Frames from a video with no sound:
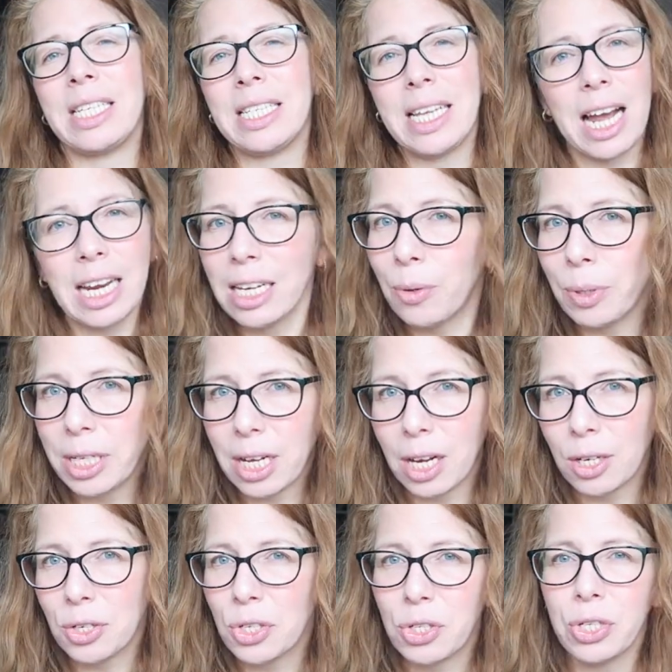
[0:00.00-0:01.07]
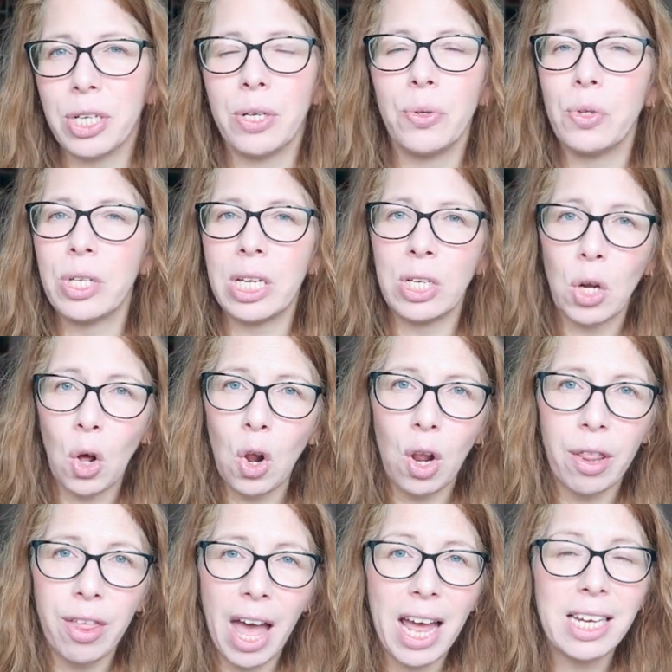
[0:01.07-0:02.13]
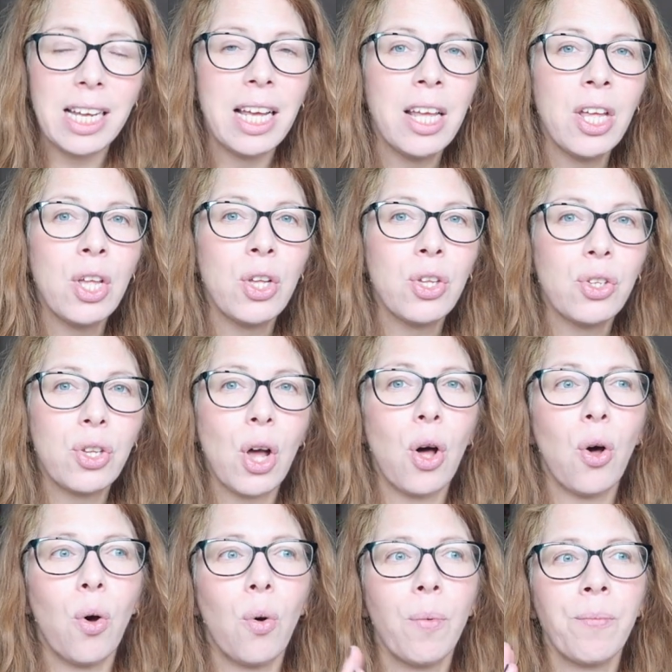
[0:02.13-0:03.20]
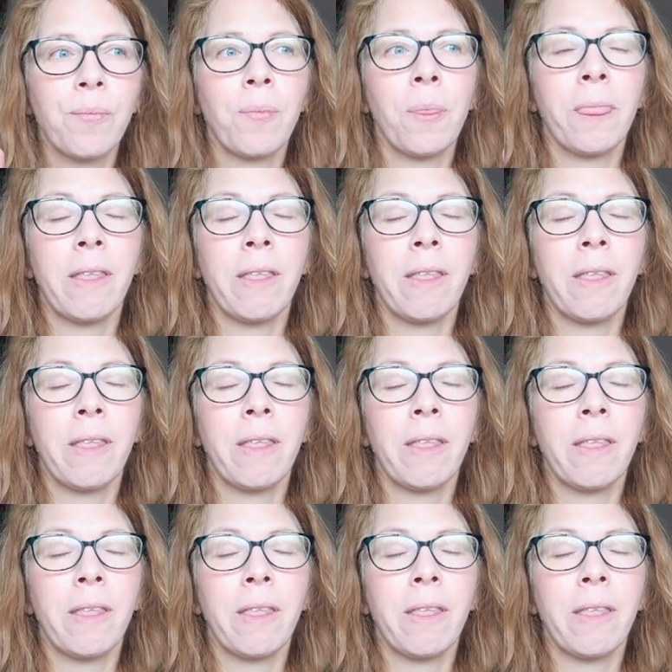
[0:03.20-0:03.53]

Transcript: exactly what colors to use and all that. So